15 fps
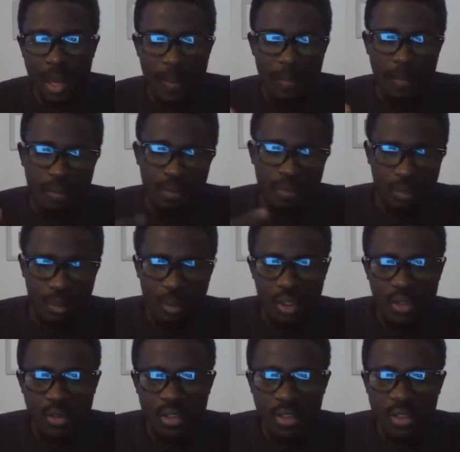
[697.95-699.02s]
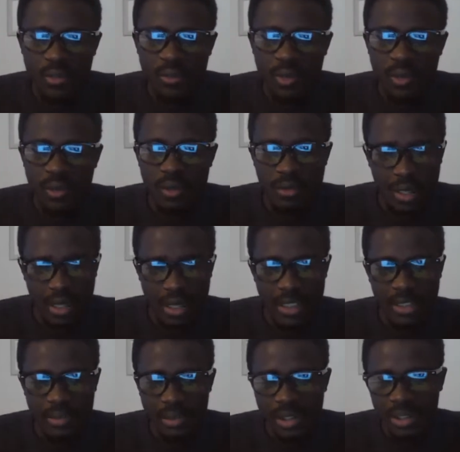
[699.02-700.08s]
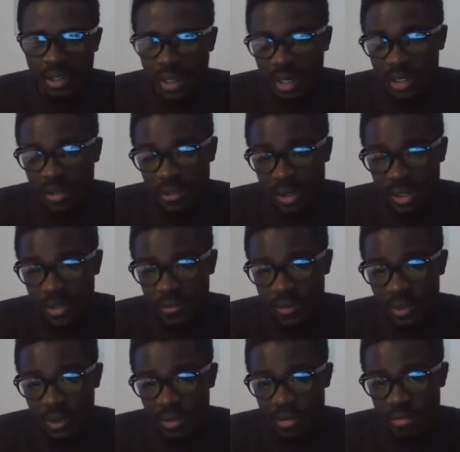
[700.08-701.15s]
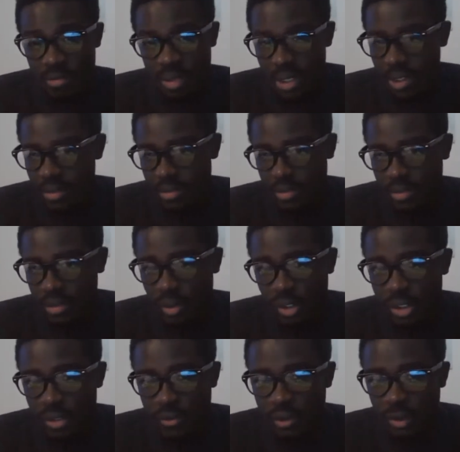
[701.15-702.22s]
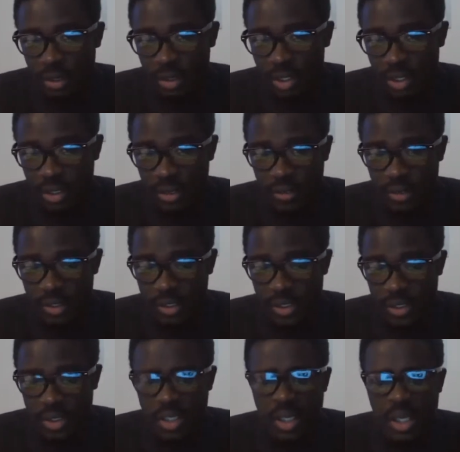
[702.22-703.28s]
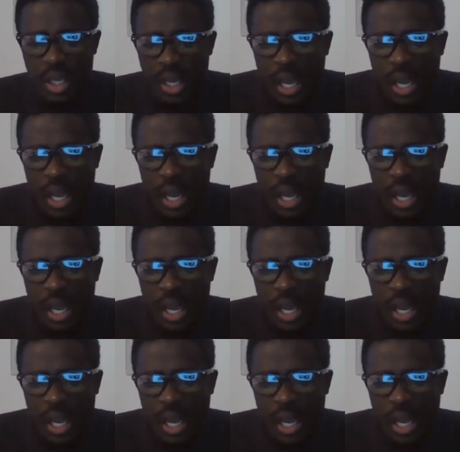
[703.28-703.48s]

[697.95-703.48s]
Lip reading: I'm talking to this fellow, my classmate, interacting with this fellow, my colleague from another university.